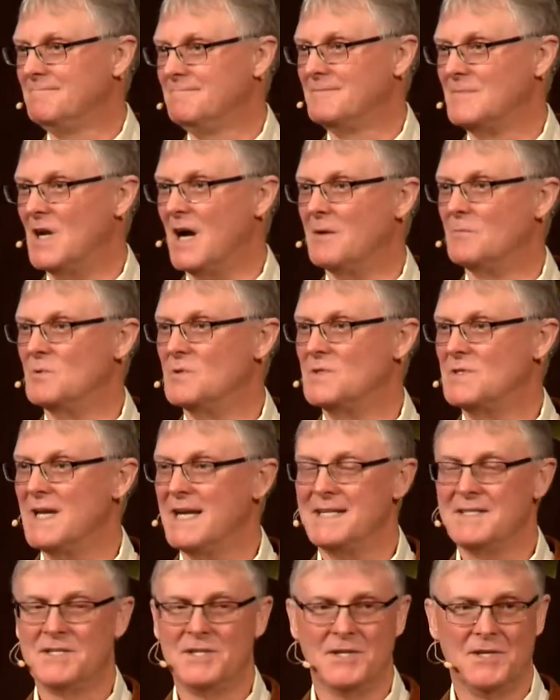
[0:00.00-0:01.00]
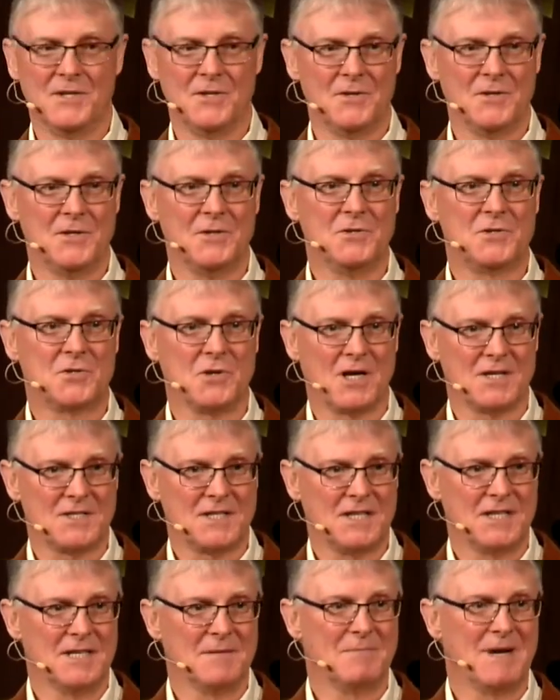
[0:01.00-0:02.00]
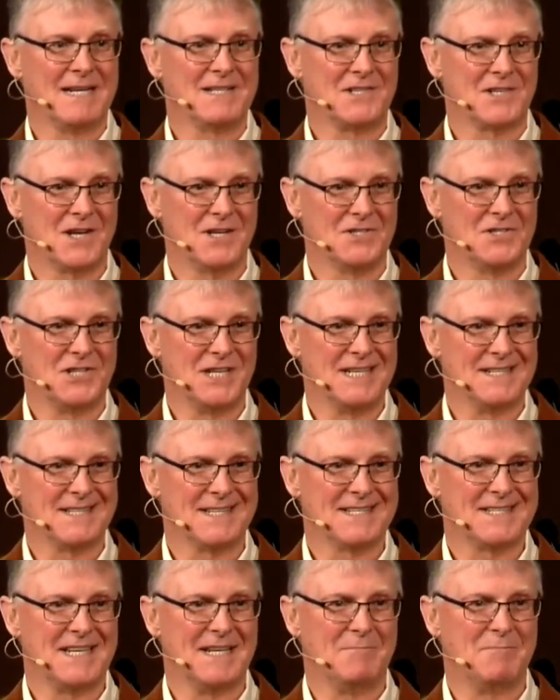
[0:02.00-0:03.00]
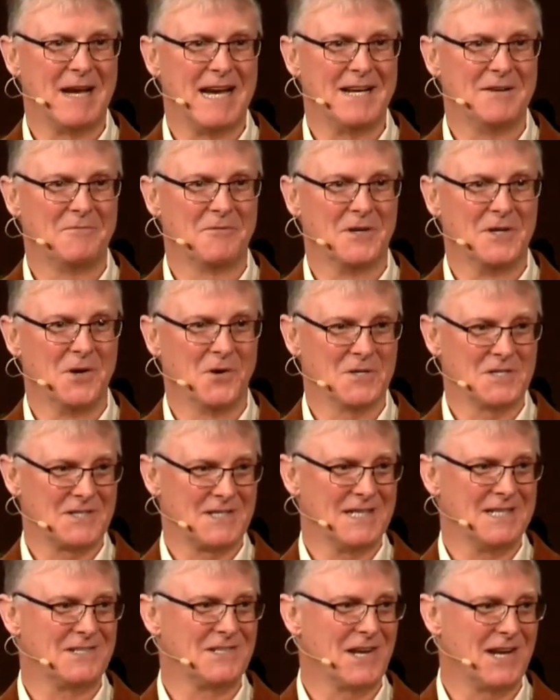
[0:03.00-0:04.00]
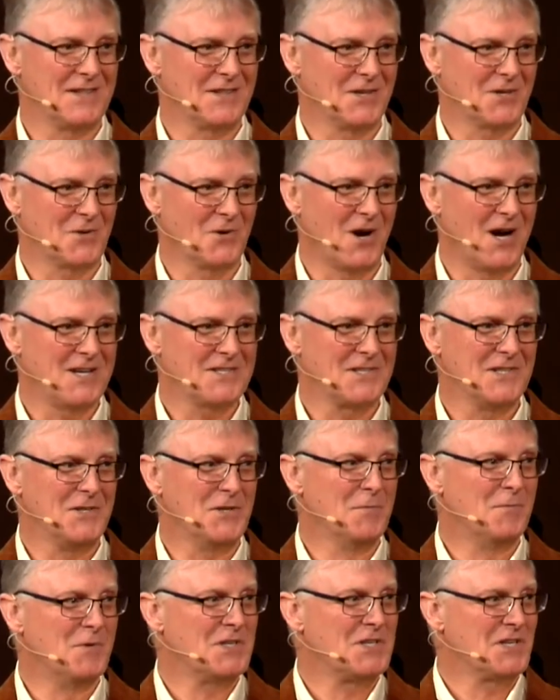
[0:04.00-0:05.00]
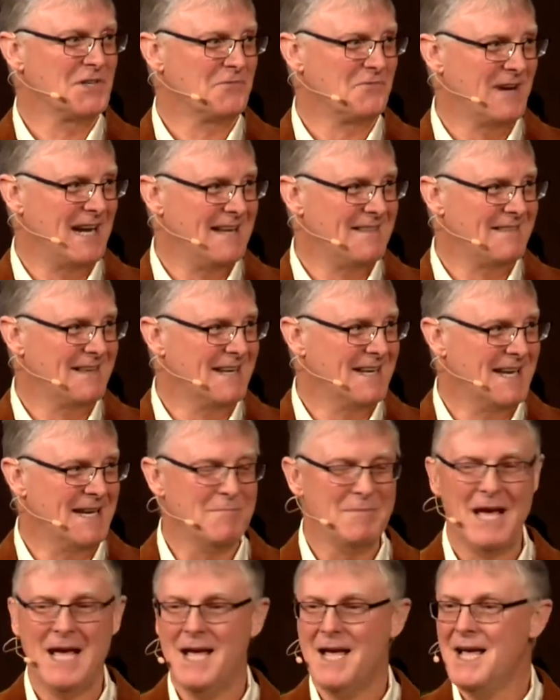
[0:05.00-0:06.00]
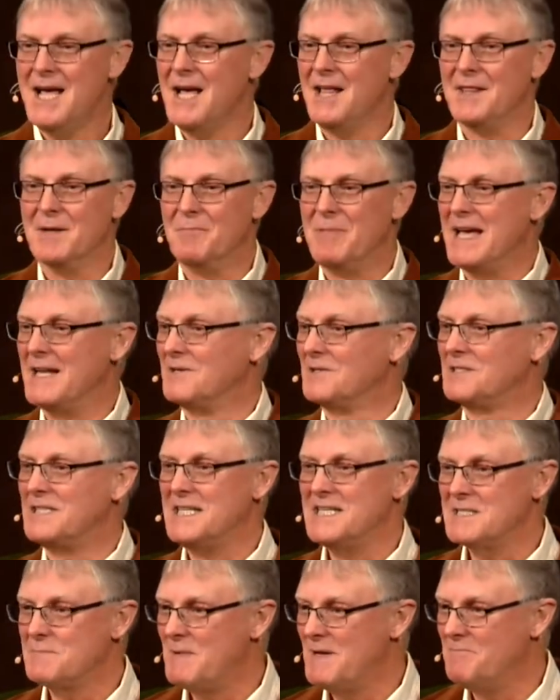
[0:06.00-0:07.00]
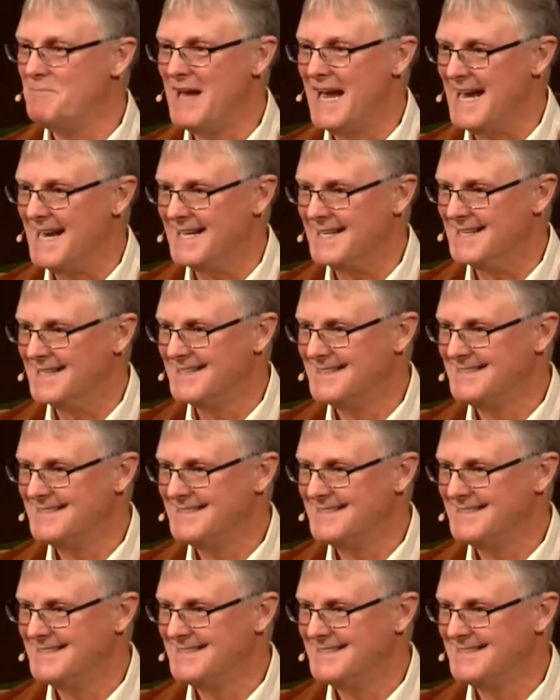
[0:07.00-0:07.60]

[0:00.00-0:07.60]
God will say to you, You trusted in my son Jesus. He paid for your sins on the cross, and you put your faith in him. The penalty has been paid.